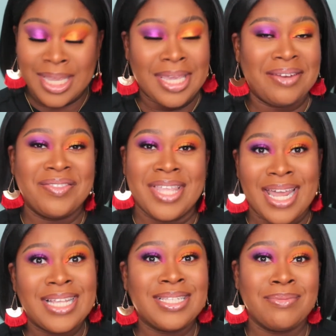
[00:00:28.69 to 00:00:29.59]
And if
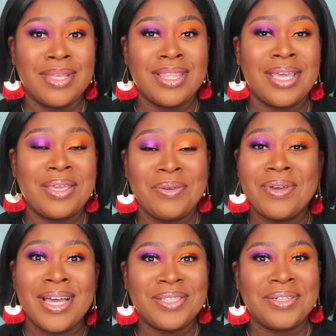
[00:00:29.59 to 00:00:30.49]
that is something that you
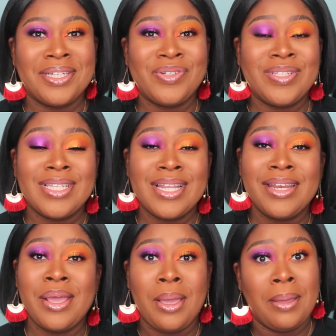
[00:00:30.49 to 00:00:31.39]
guys are interested
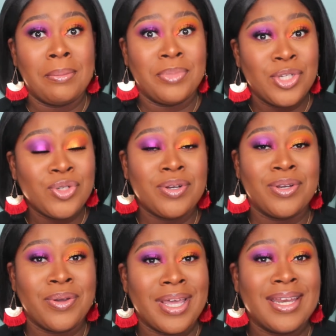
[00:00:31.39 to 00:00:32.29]
in, be sure to
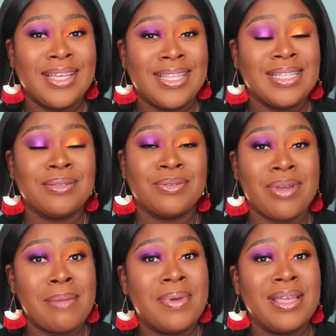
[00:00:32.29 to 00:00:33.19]
go ahead and hit that
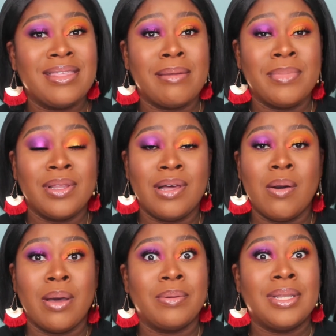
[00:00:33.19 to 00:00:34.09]
subscribe button down
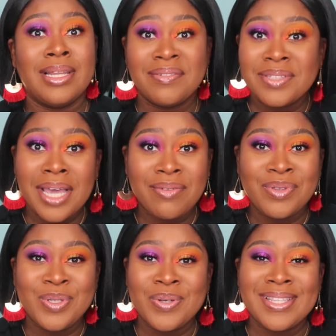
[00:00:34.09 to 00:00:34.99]
below. I would love to have
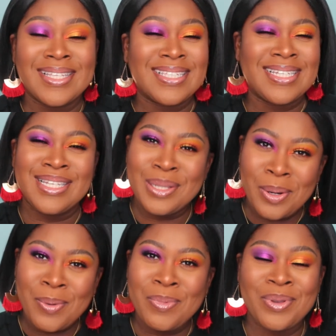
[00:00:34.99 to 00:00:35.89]
you join this
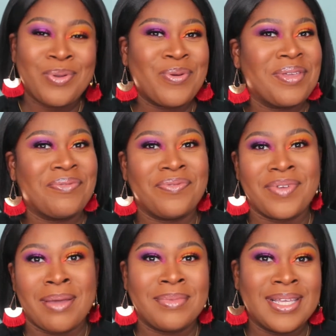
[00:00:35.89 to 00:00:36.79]
little but growing
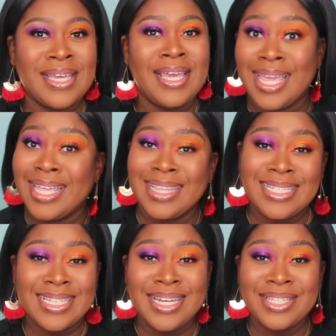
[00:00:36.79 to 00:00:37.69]
family. And
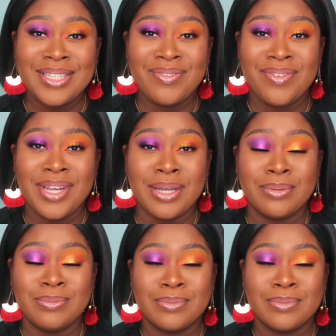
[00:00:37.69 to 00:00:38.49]
let's get into the video.